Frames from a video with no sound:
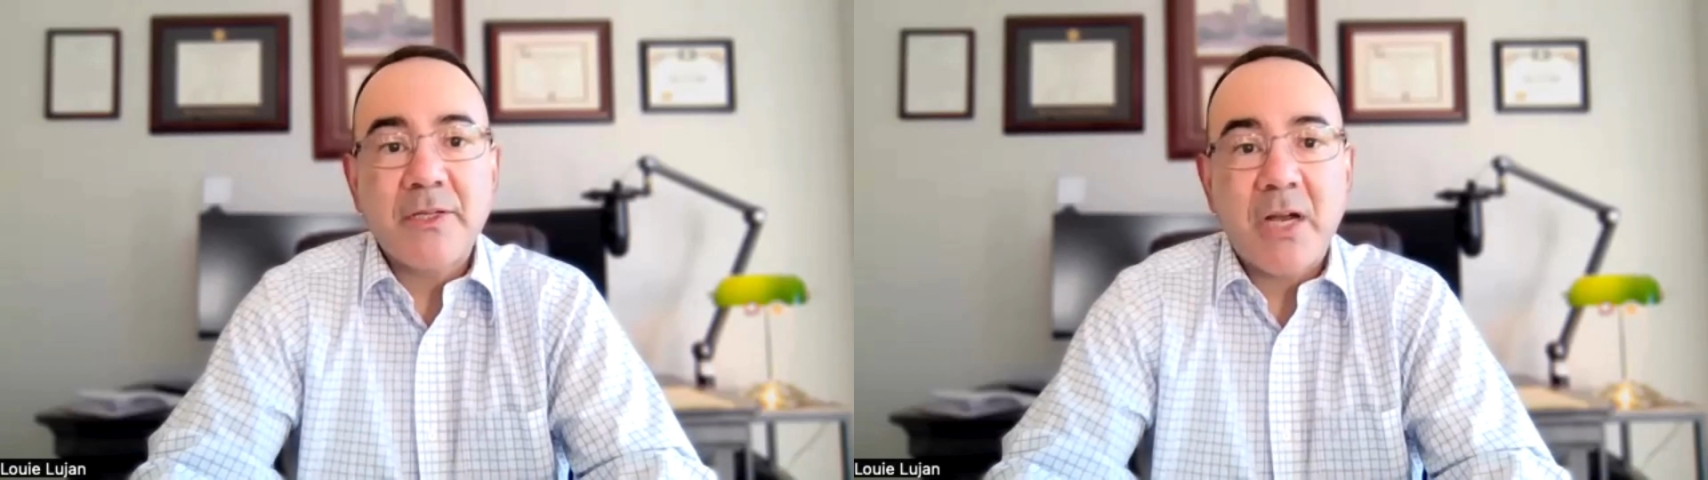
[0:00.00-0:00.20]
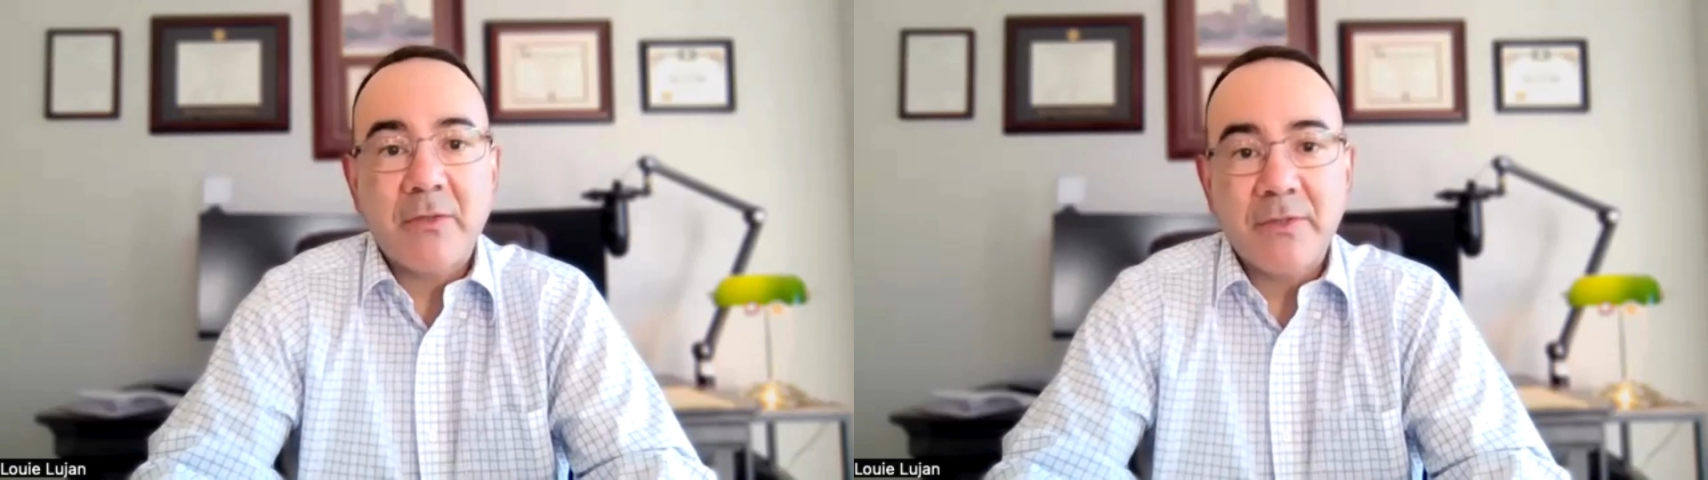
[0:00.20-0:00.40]

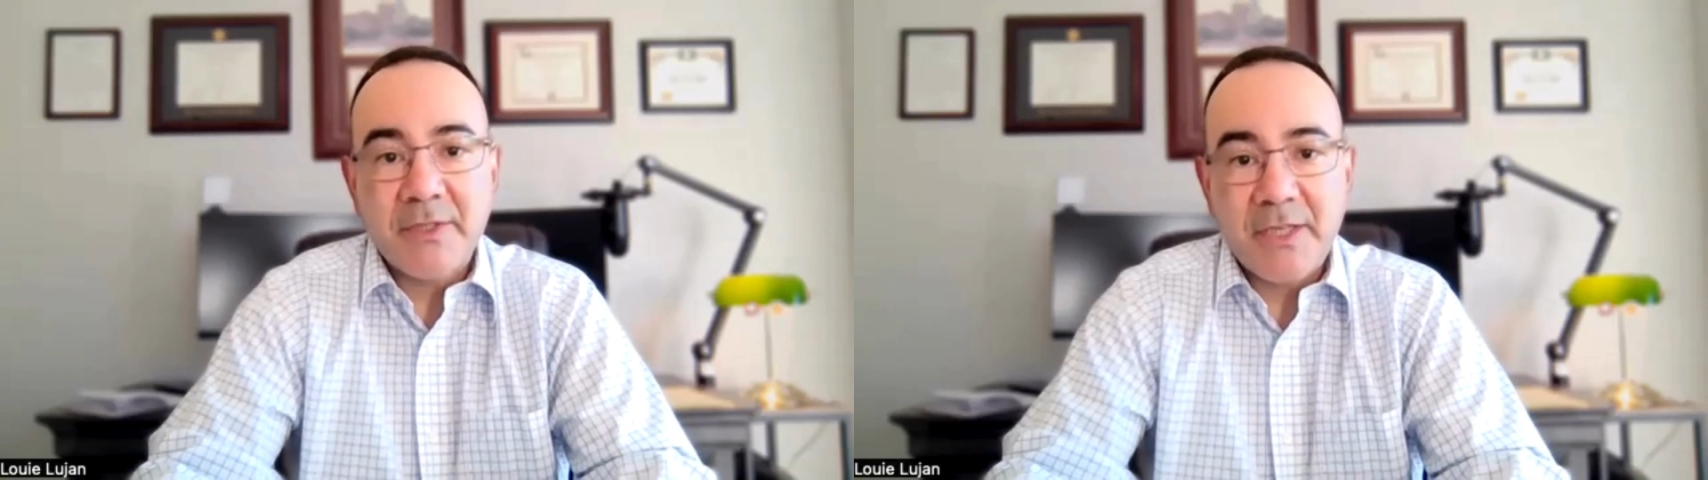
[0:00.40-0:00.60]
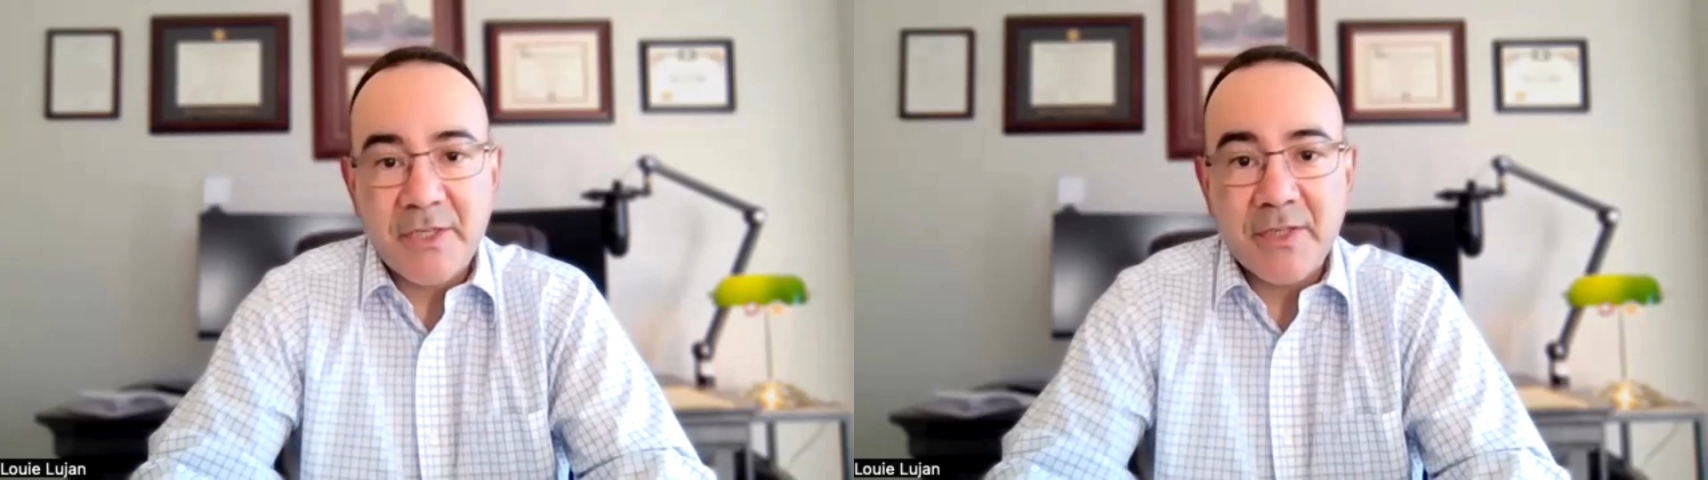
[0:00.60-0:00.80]

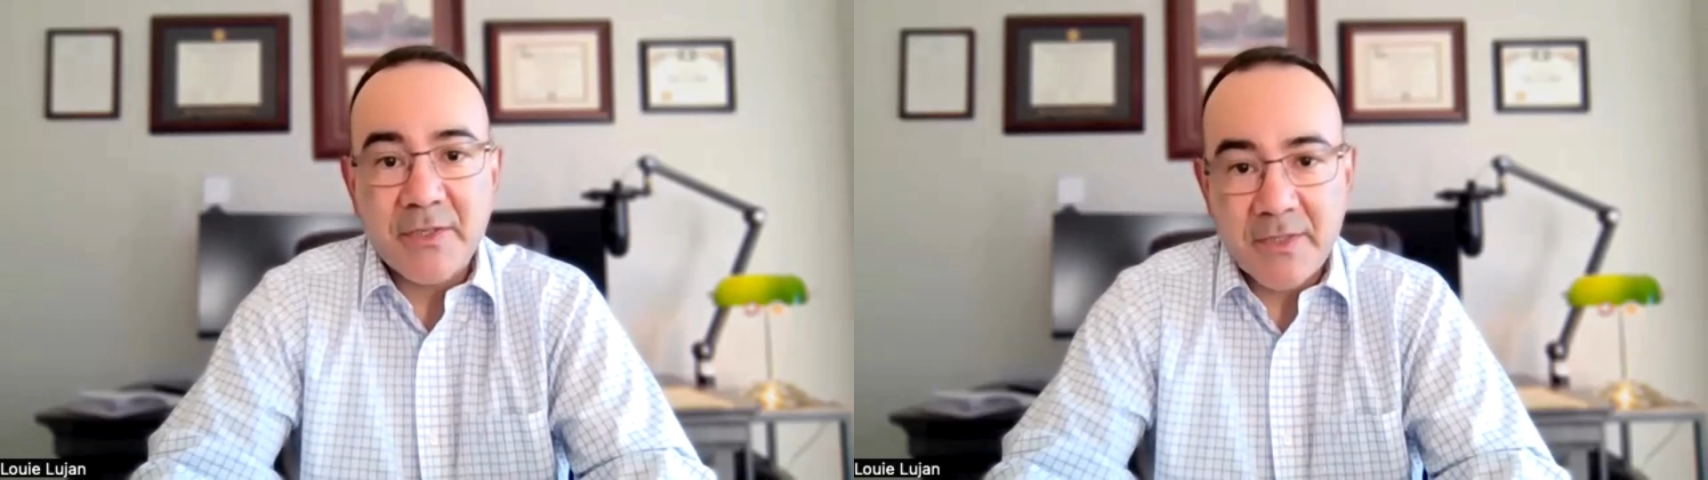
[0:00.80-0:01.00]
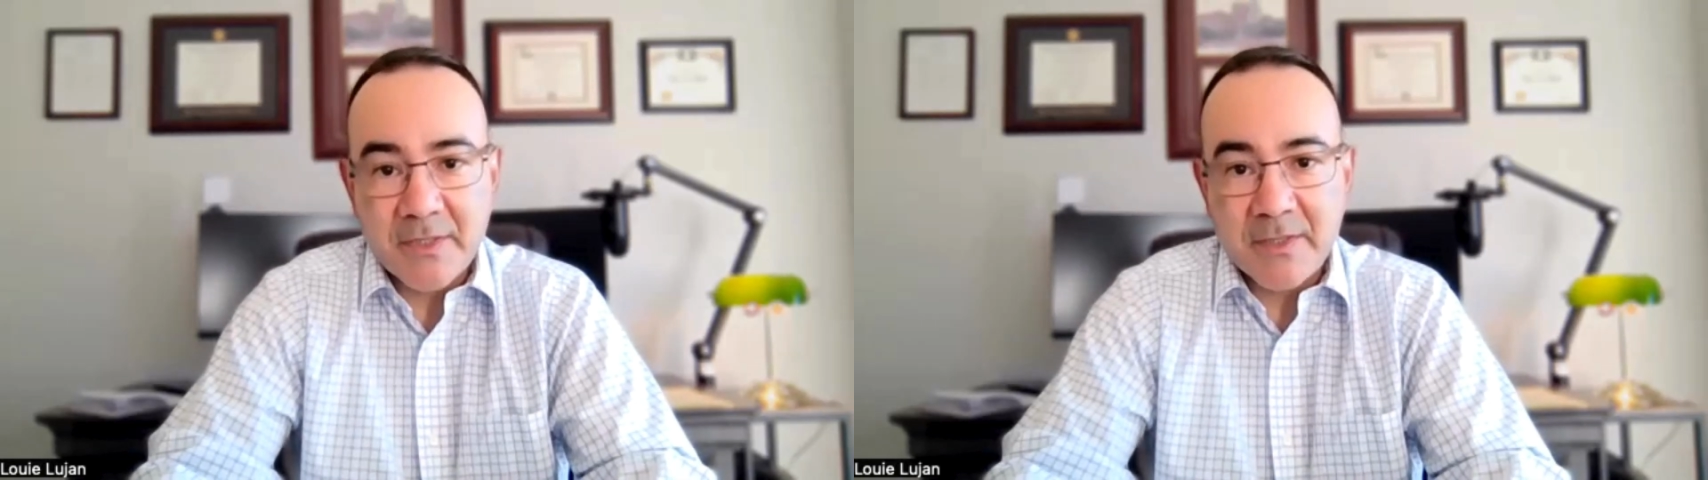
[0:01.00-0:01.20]
childhood teaching
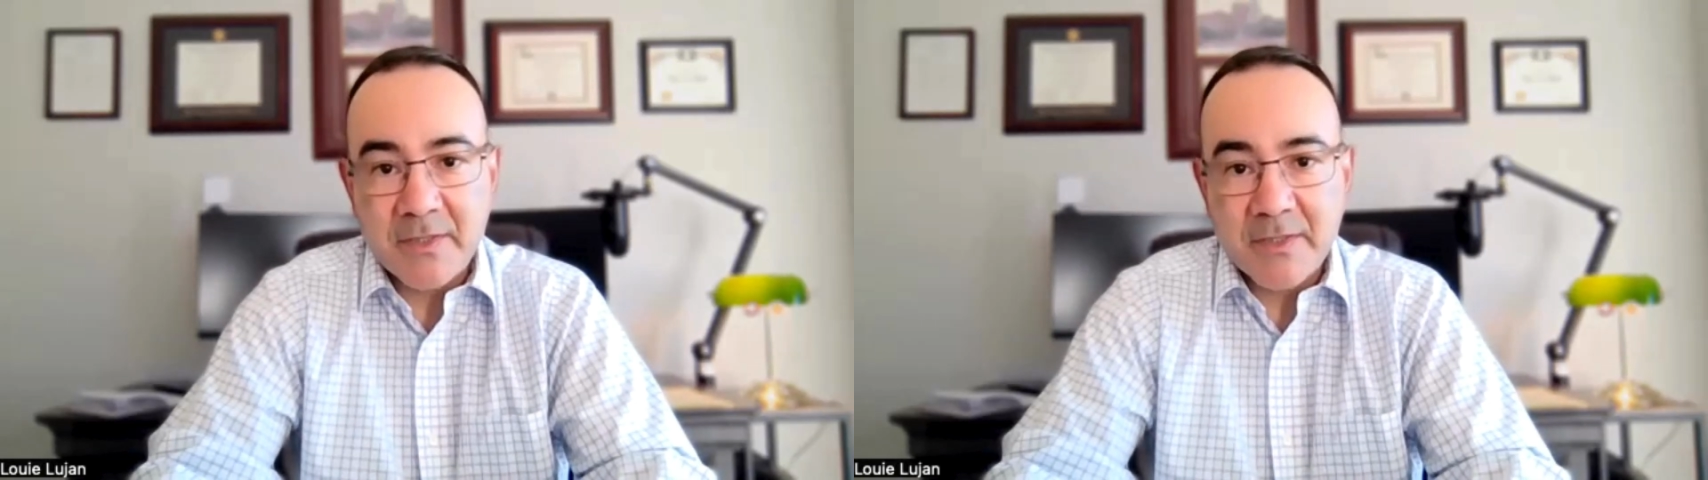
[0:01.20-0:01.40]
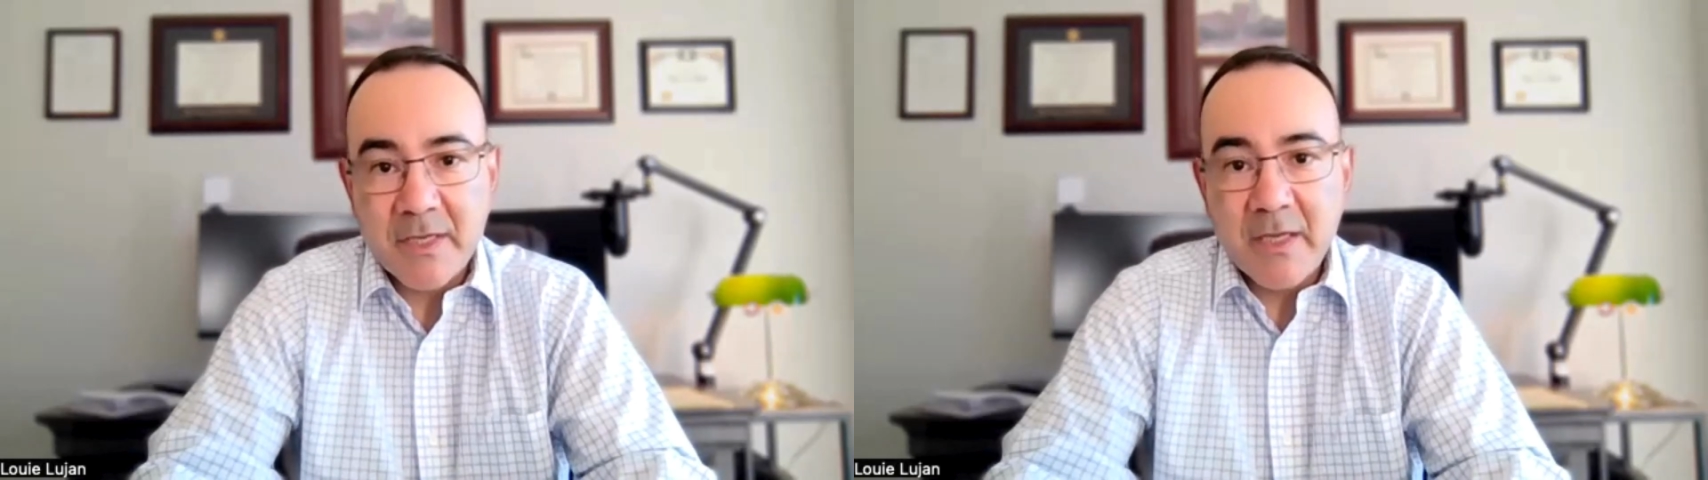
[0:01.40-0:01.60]

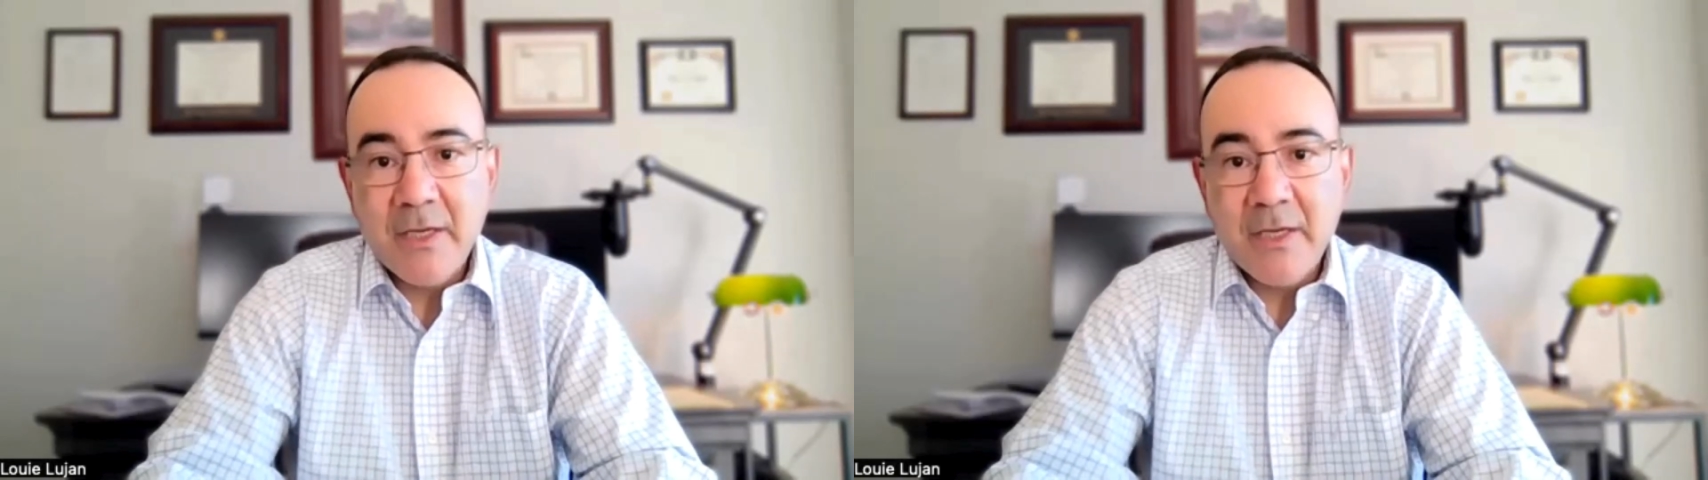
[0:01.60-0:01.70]
assistants